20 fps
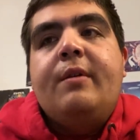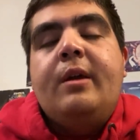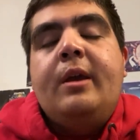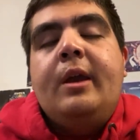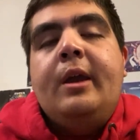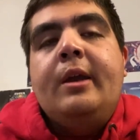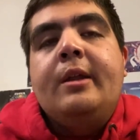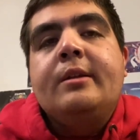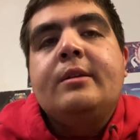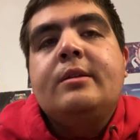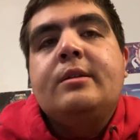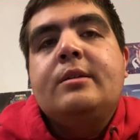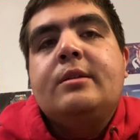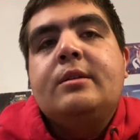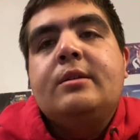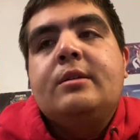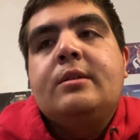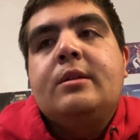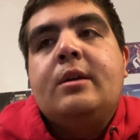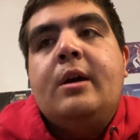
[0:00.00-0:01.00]
and
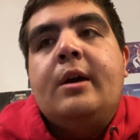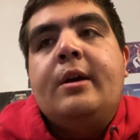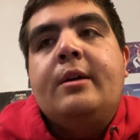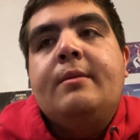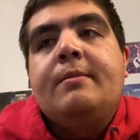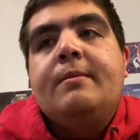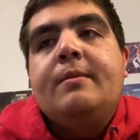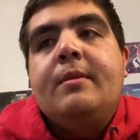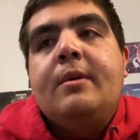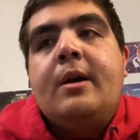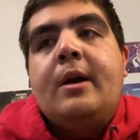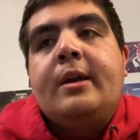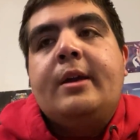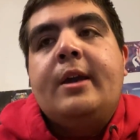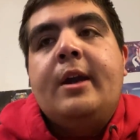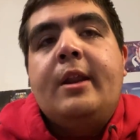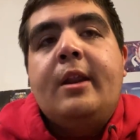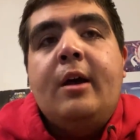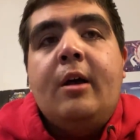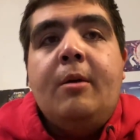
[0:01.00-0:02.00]
I
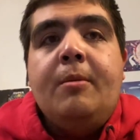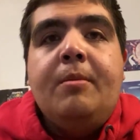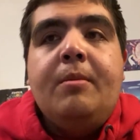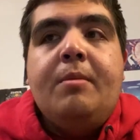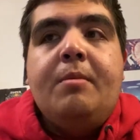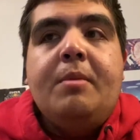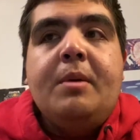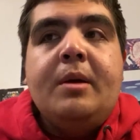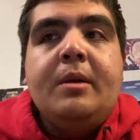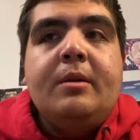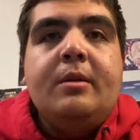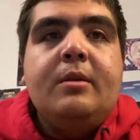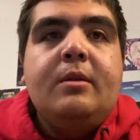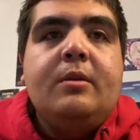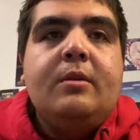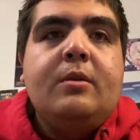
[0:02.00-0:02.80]
can't help but